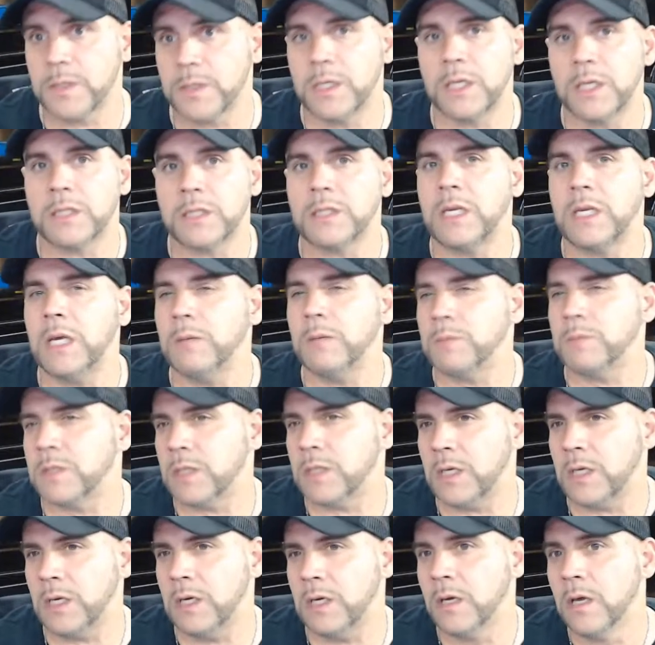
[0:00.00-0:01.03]
I think Team
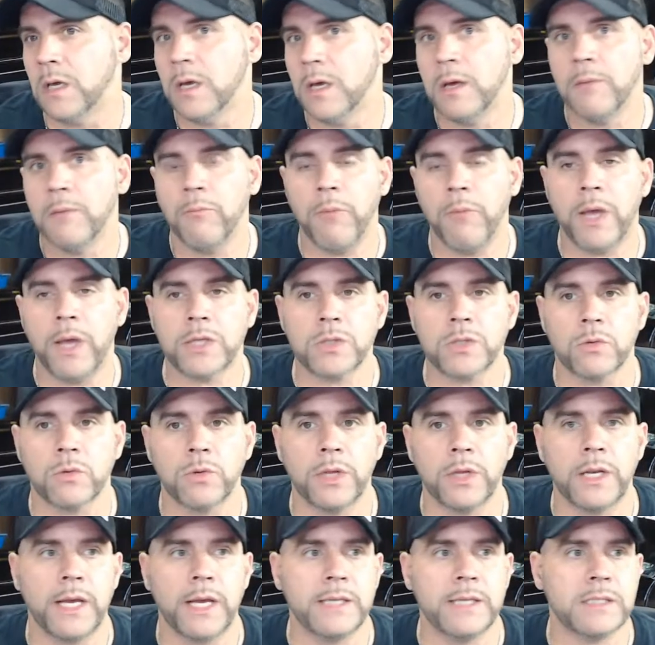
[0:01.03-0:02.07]
Z makes a
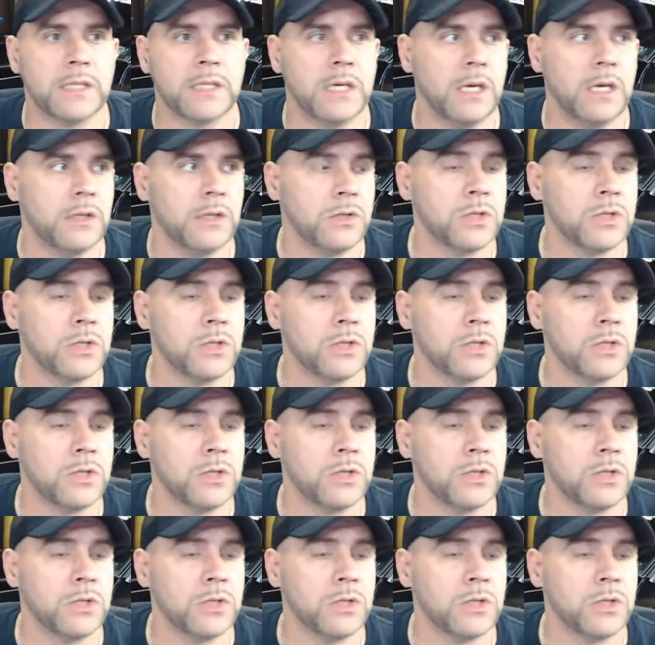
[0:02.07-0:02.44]
really nice kit.